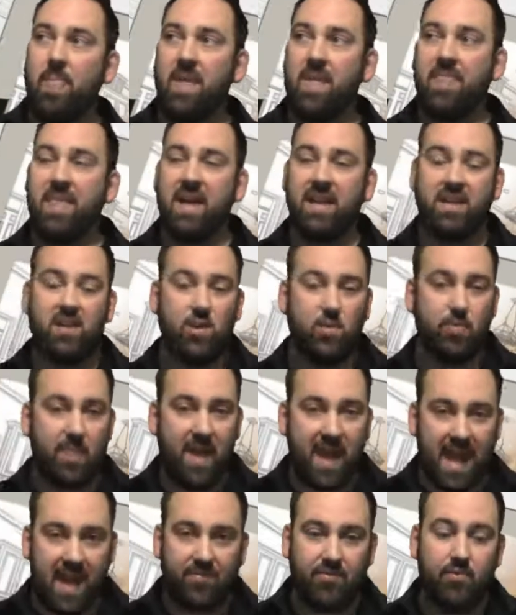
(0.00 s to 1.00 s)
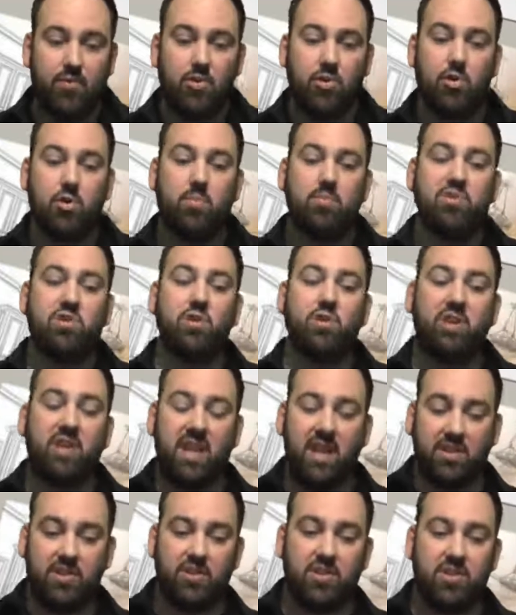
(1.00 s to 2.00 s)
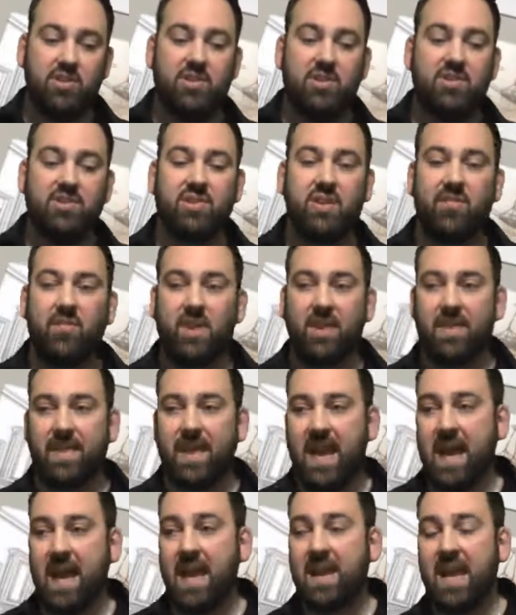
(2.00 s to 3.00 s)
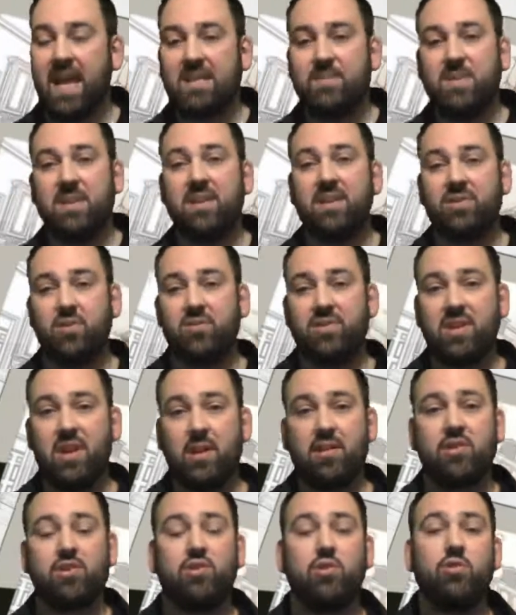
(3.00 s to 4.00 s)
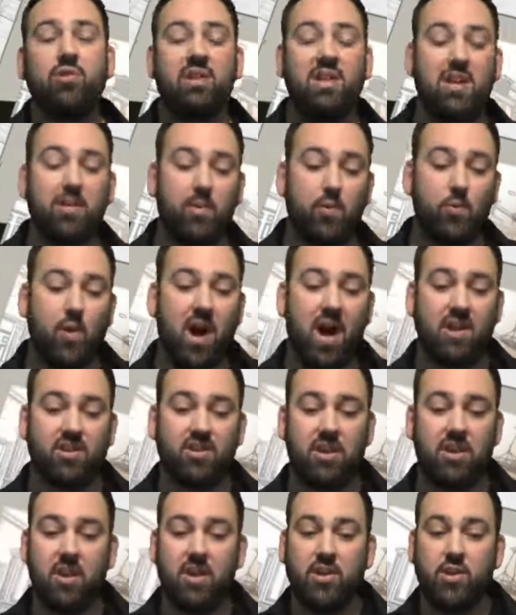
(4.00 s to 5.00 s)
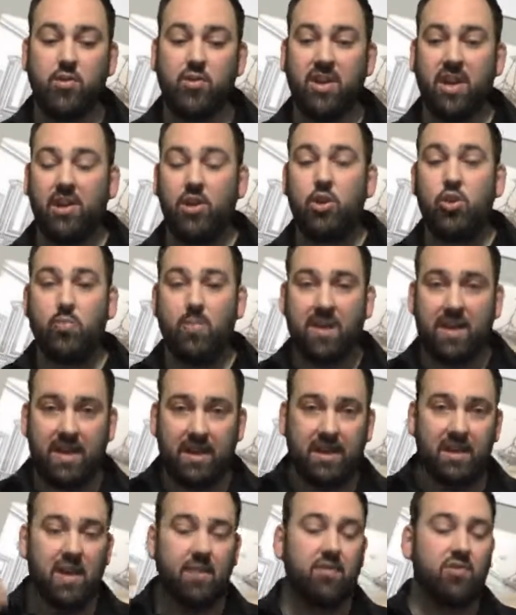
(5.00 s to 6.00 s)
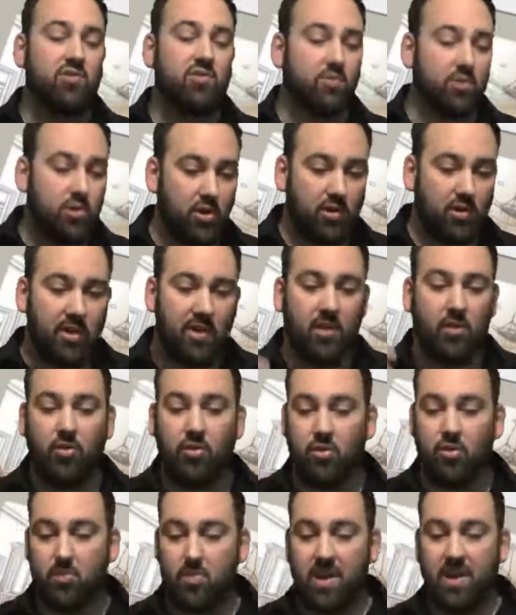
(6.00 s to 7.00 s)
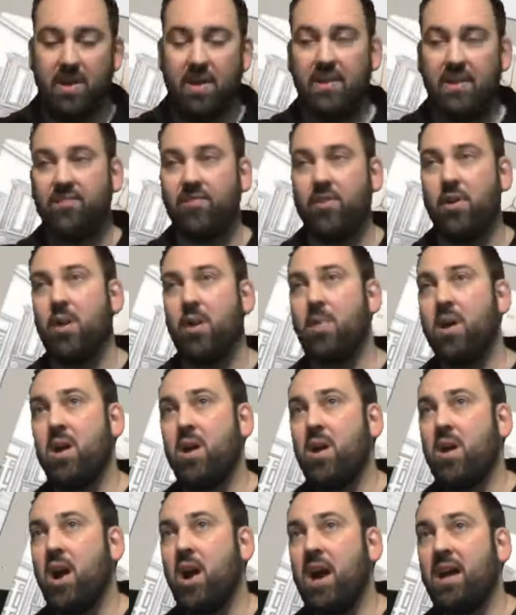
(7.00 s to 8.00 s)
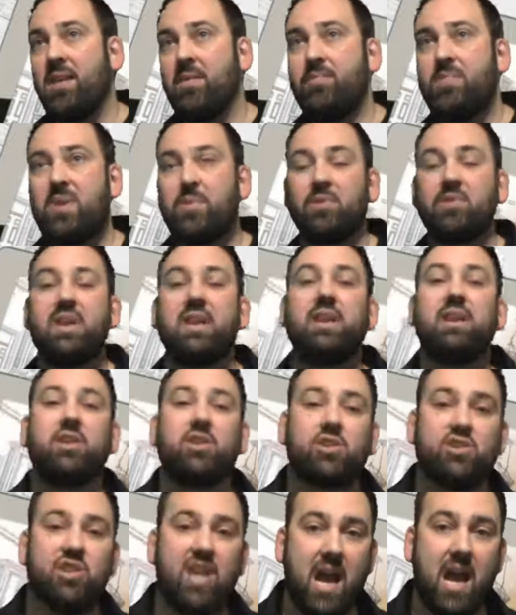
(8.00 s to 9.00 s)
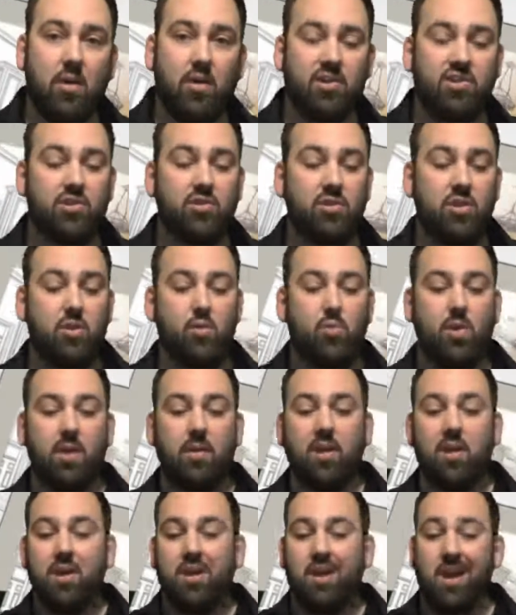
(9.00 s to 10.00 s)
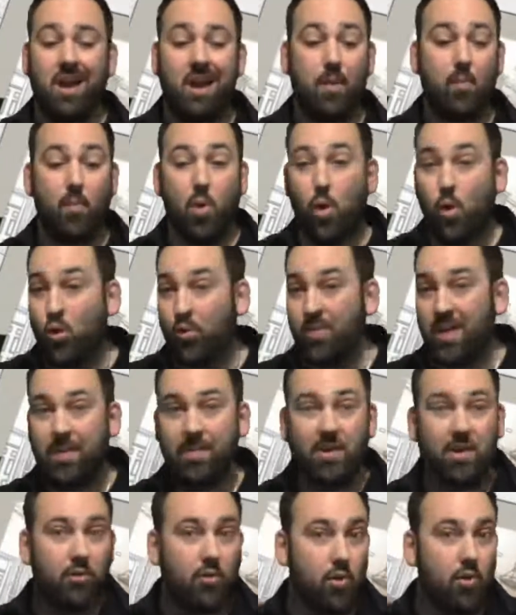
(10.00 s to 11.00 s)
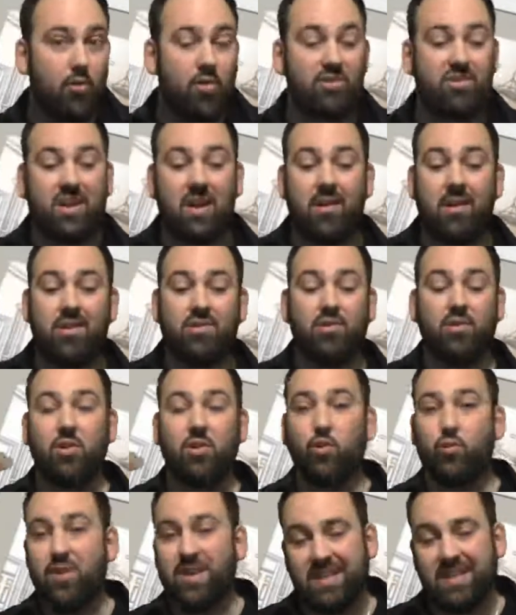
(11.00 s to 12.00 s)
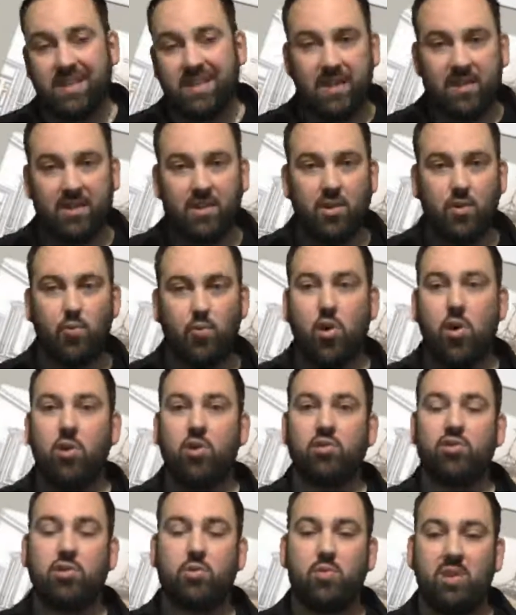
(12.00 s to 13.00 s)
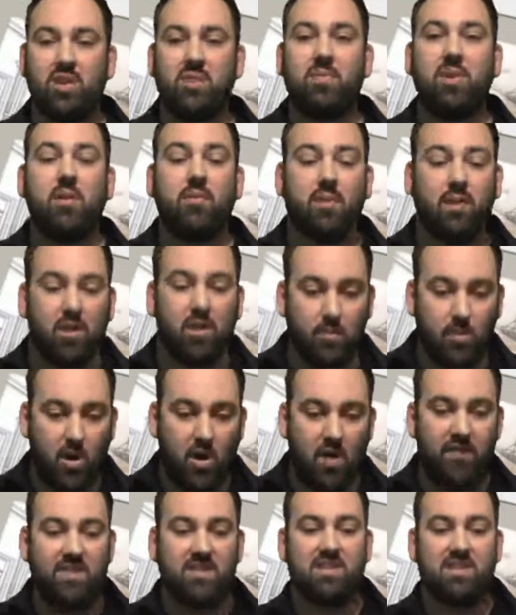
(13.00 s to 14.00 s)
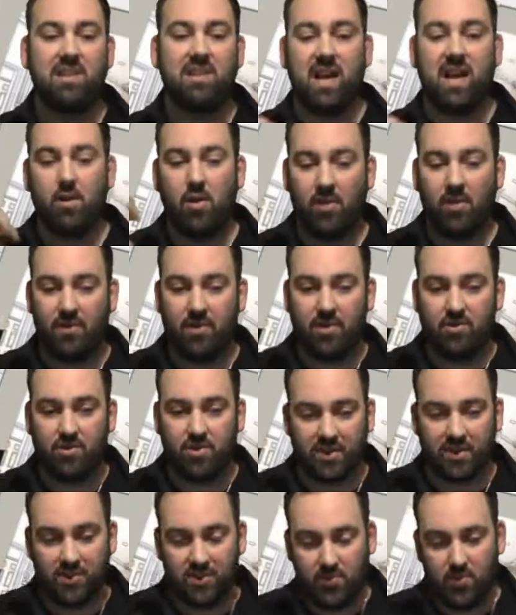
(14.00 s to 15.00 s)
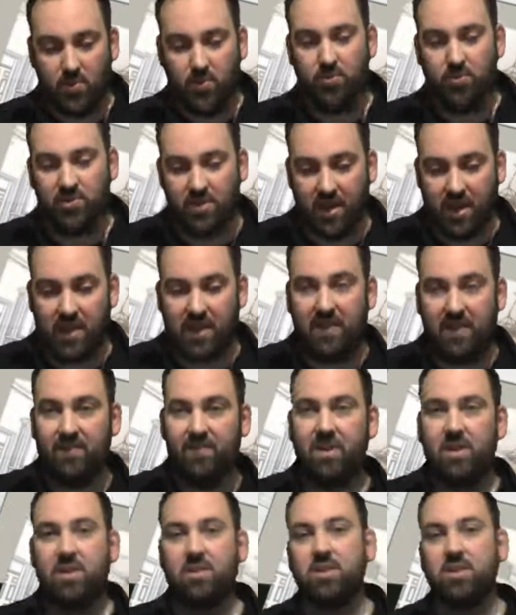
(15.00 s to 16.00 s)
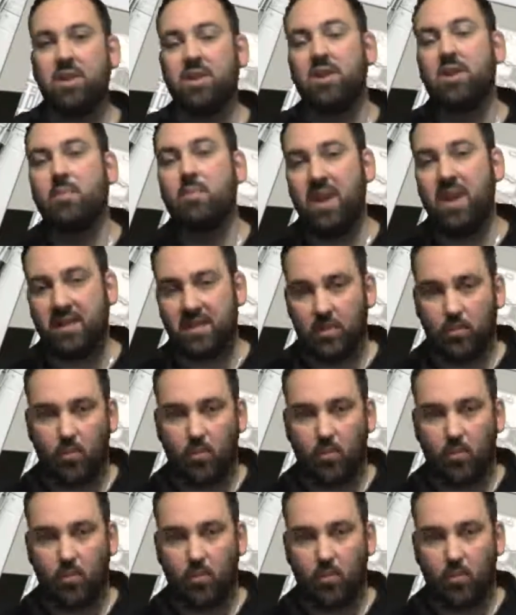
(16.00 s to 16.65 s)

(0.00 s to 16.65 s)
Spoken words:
like your bathrooms, your kitchens, and stuff like that. And that's because those areas do need to be washed. You get humidity levels from cooking or humidity from people taking a shower. So you don't want mold maybe to grow in those areas or grease to stick to the walls. You want it to be able to come off and slide off there. So that smooth, shiny finish makes it